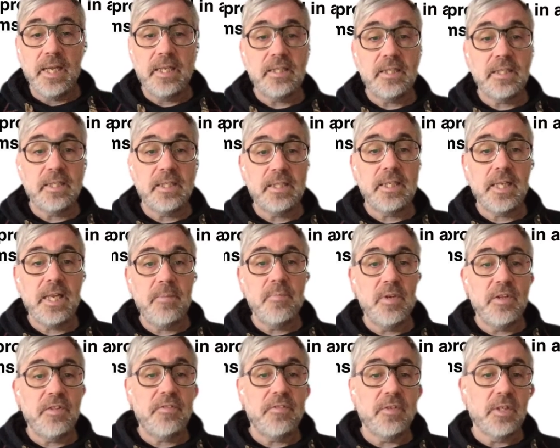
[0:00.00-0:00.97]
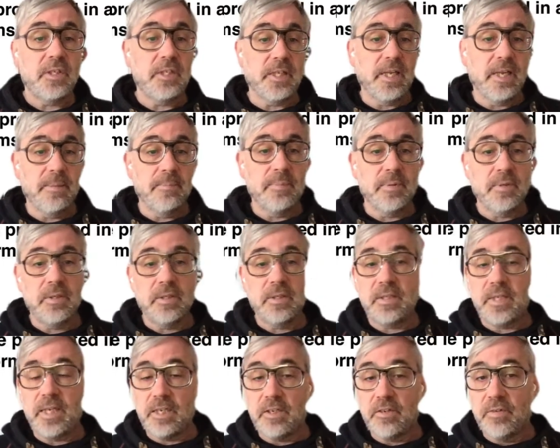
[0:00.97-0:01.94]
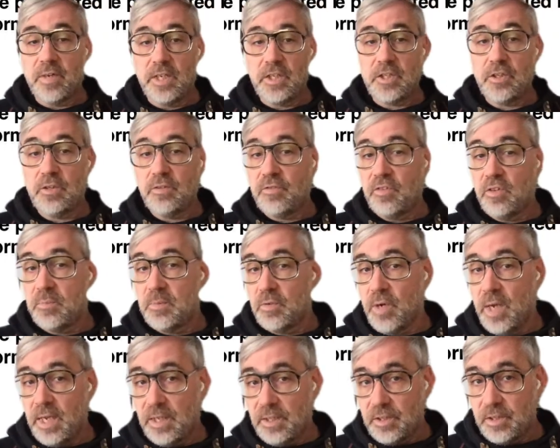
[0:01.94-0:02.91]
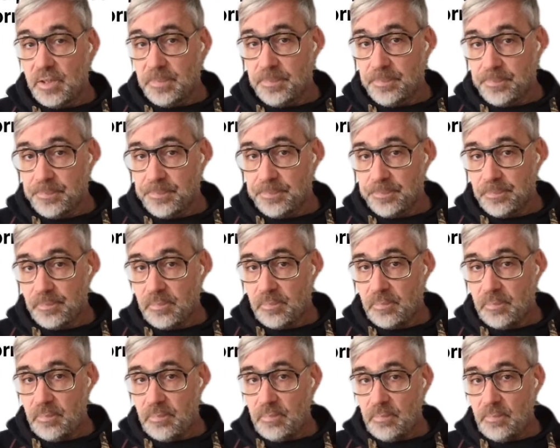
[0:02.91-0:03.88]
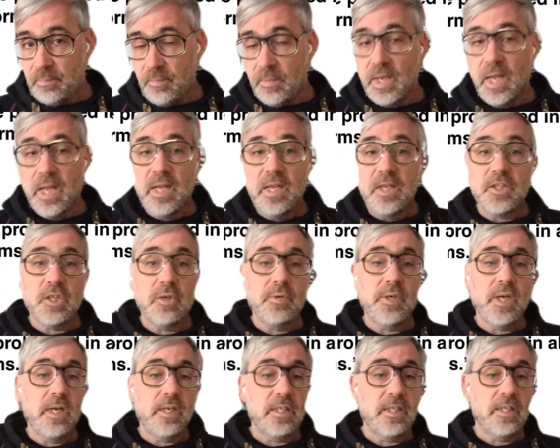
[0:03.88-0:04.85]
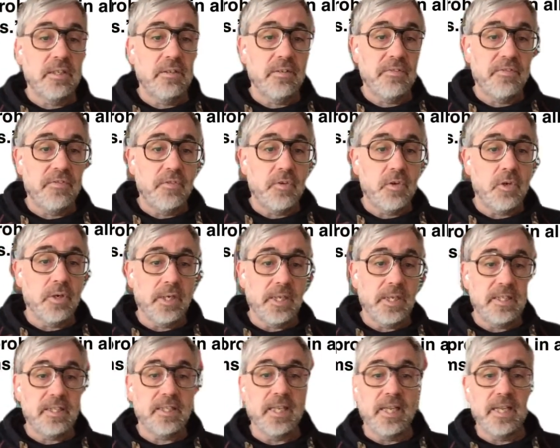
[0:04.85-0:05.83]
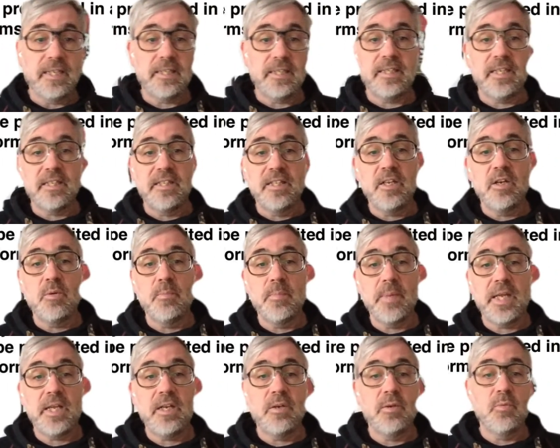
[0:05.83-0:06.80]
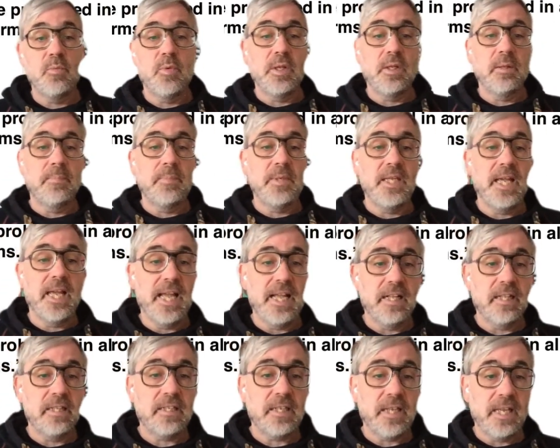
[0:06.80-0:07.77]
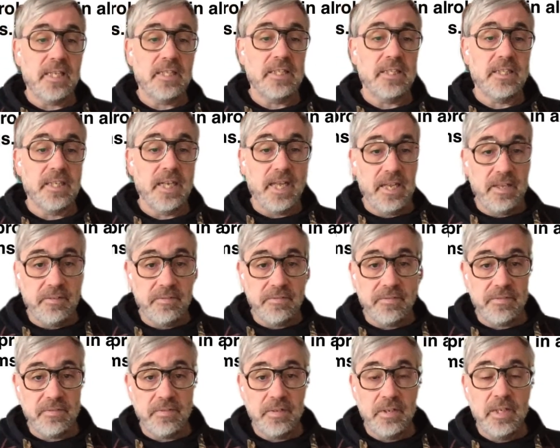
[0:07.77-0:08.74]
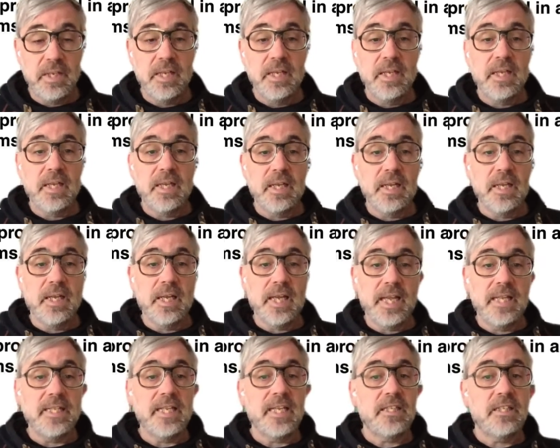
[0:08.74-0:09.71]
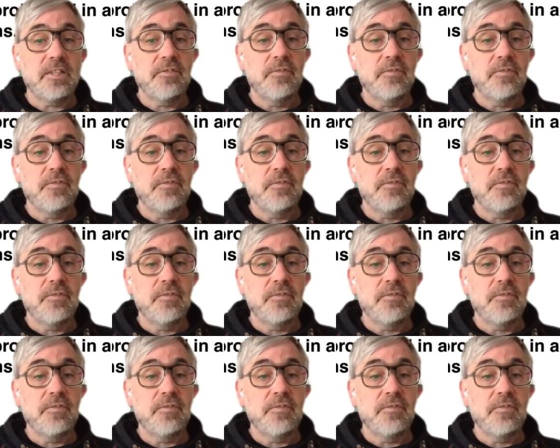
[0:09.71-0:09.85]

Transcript: the Declaration of Human Rights. So in Article 4 it says that no man will be held as slave, and that's forbidden to